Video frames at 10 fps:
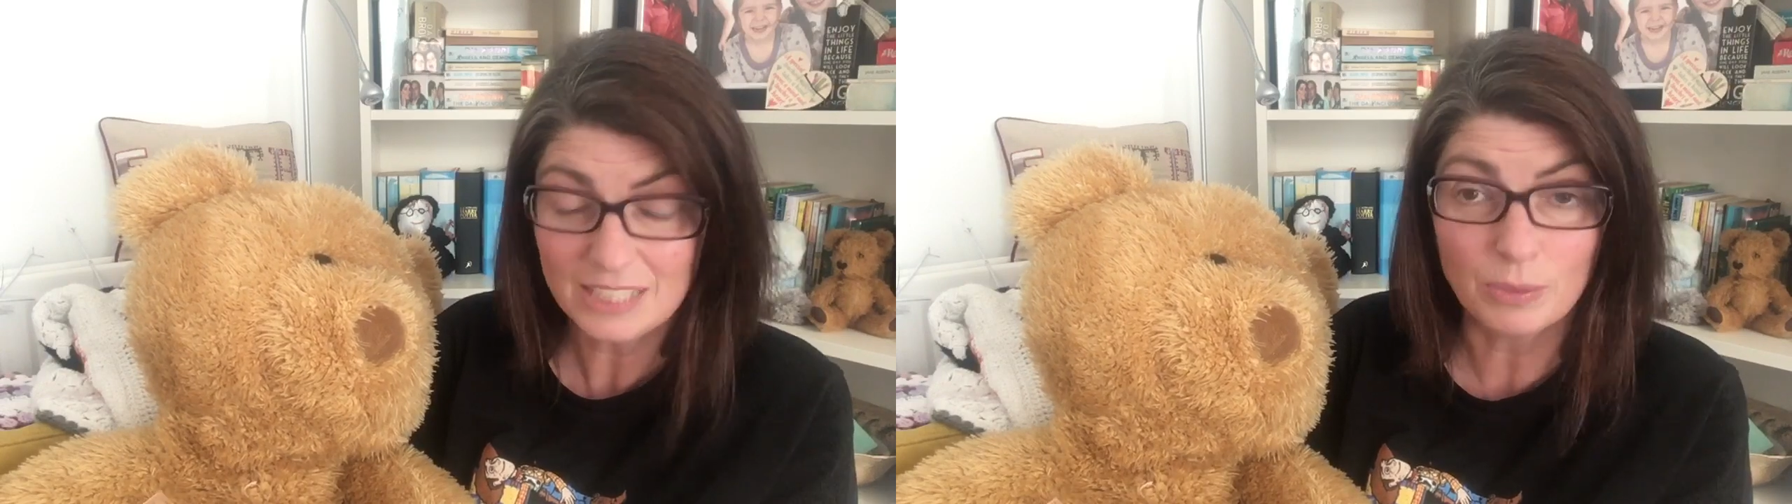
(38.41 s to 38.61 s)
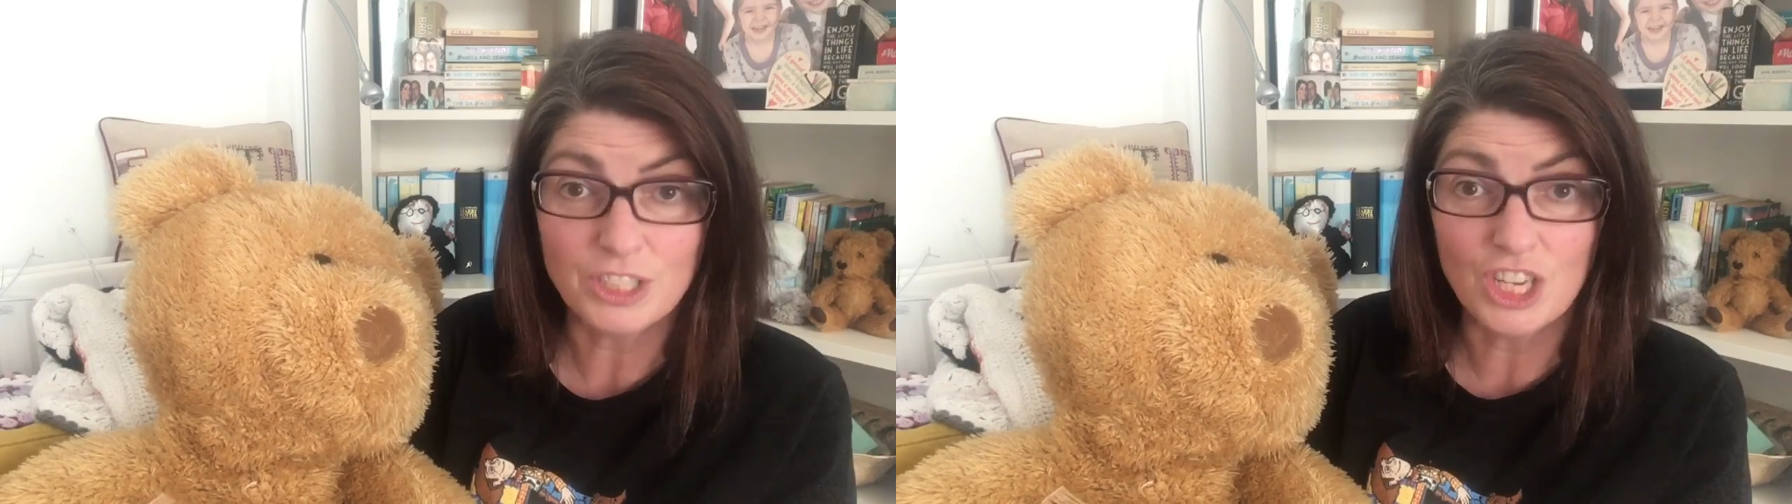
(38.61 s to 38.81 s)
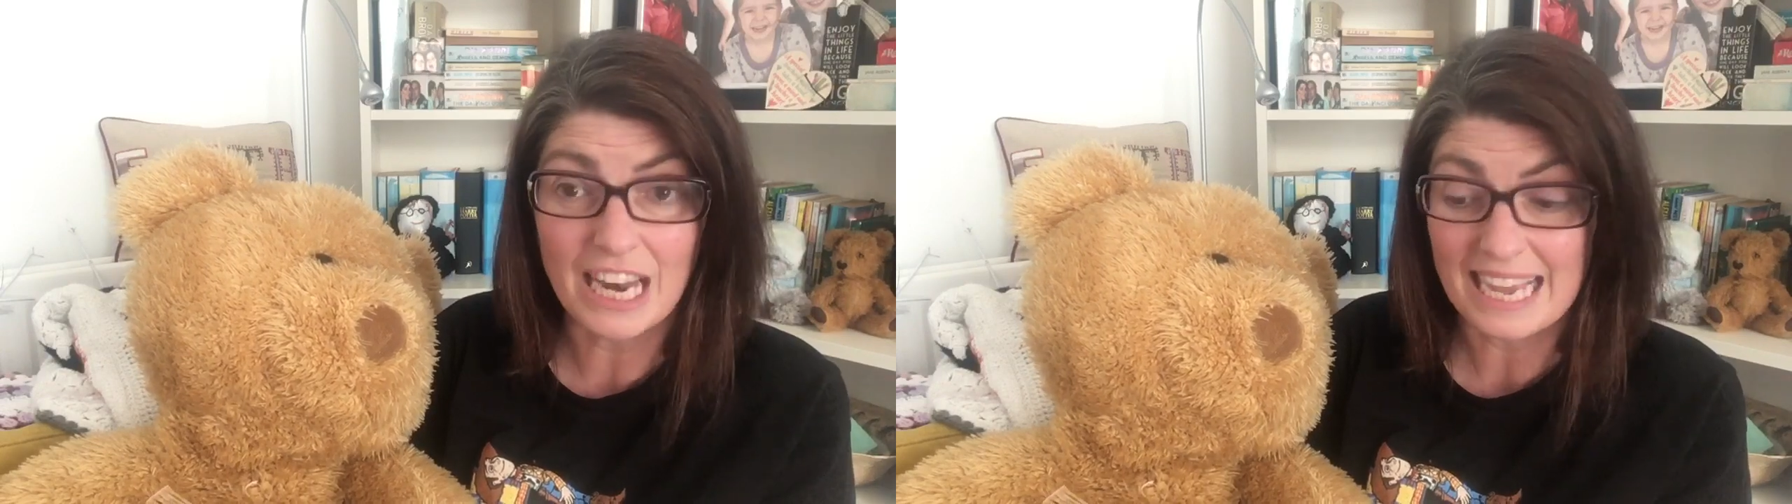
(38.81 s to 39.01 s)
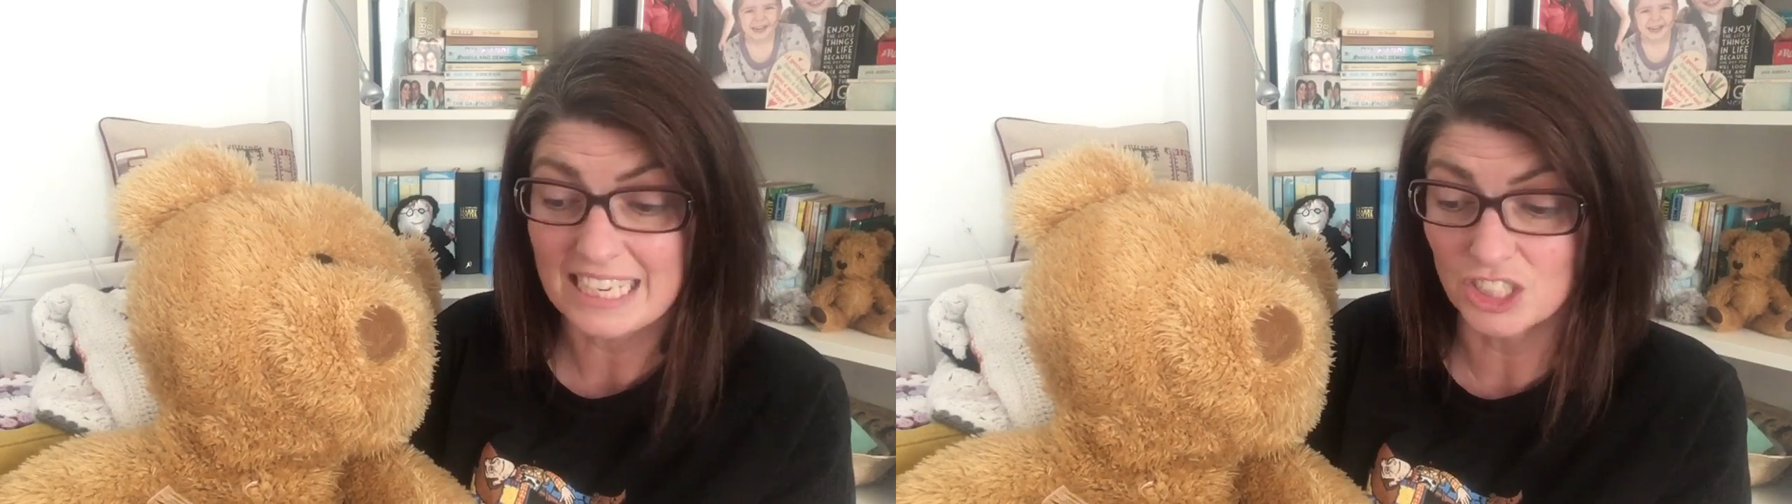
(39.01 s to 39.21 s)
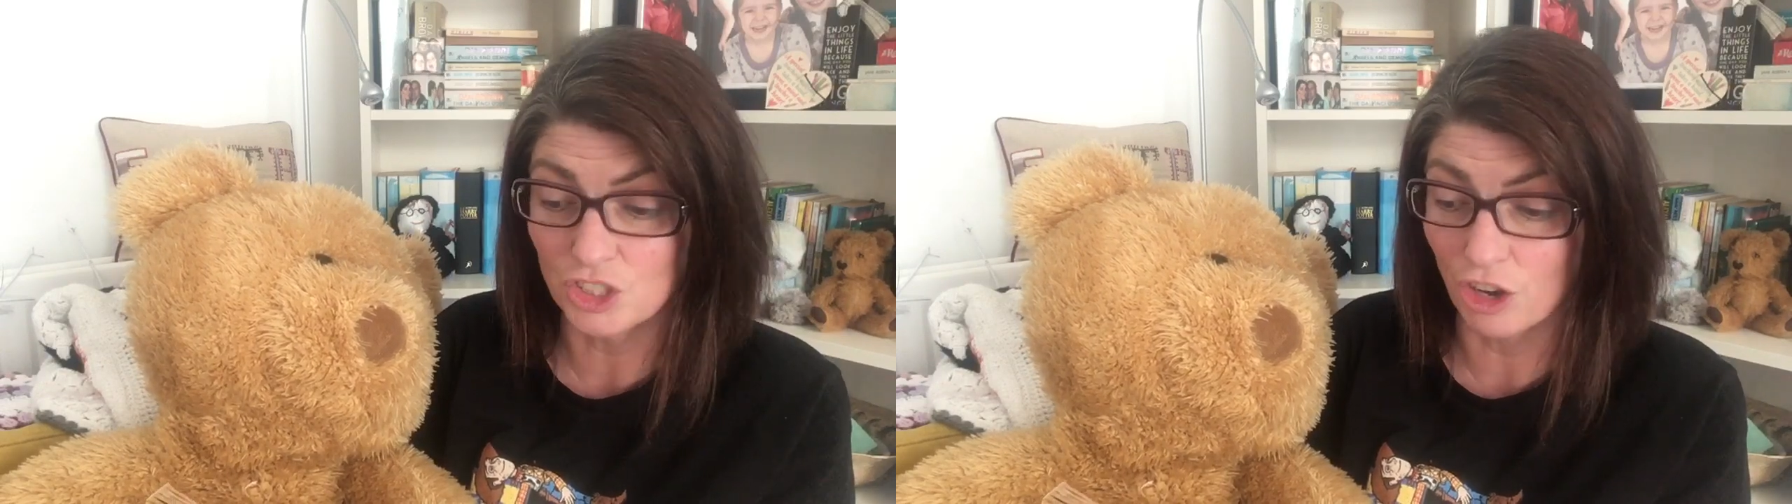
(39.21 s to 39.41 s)
when you laid
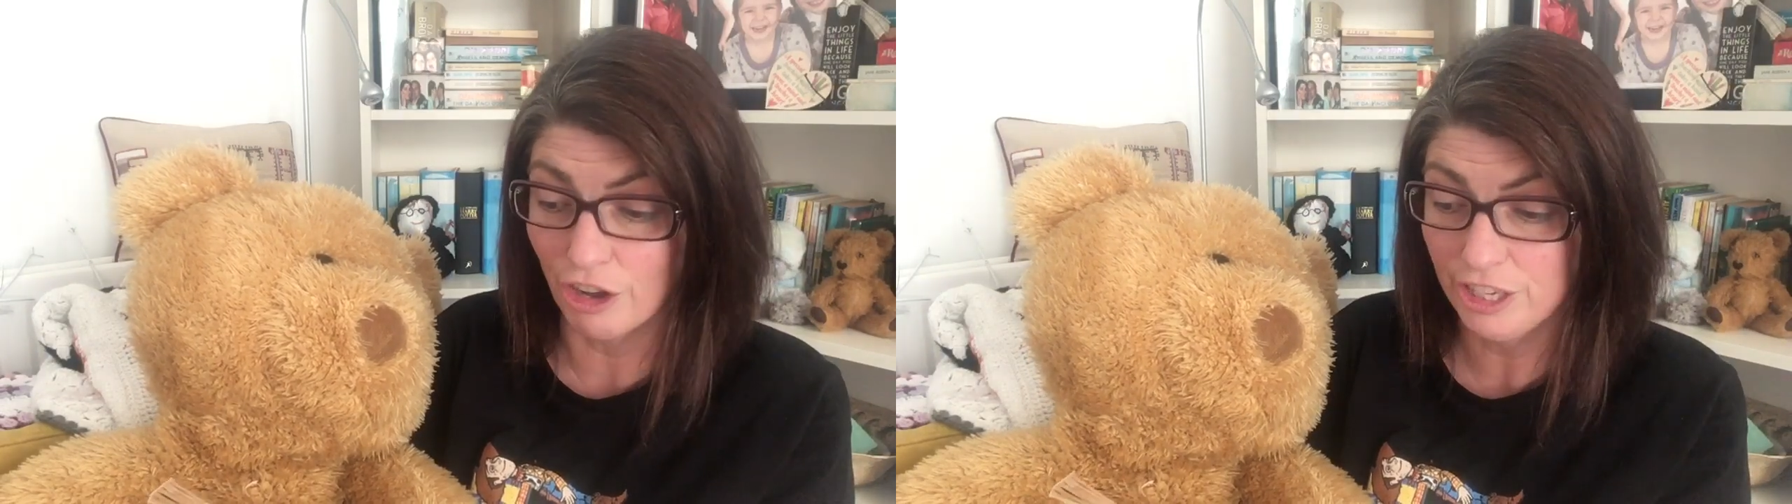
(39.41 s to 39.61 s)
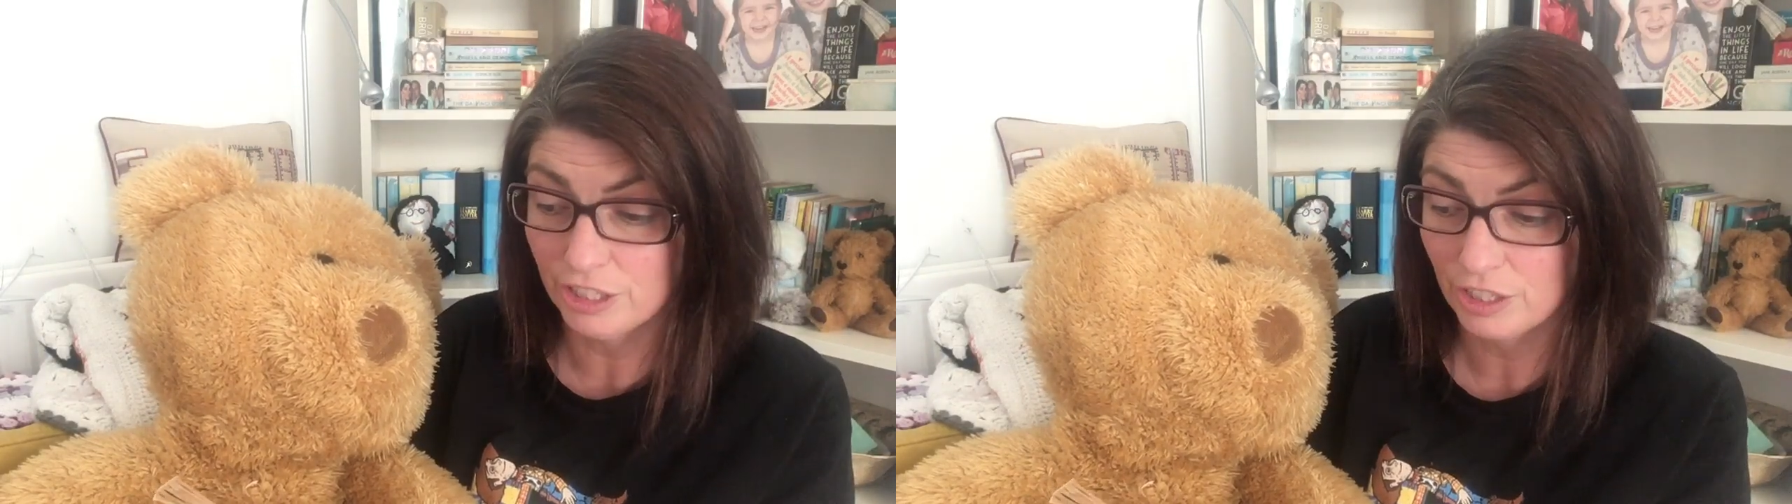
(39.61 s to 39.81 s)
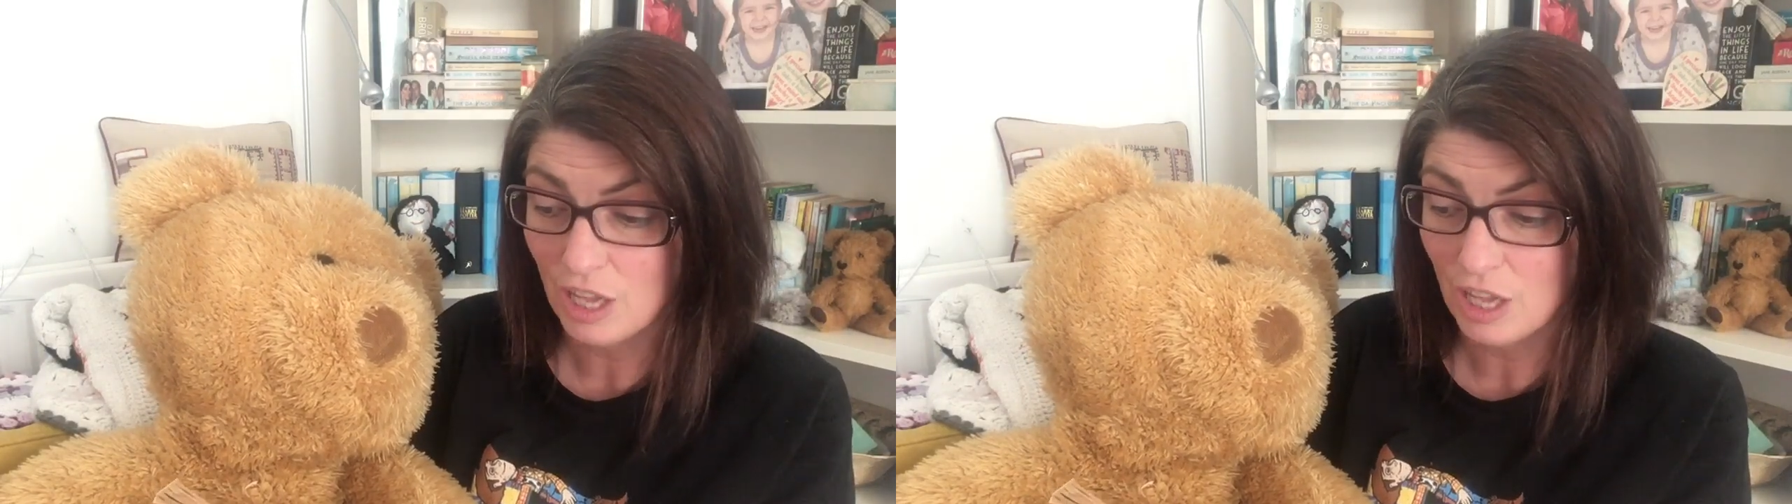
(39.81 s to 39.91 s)
it down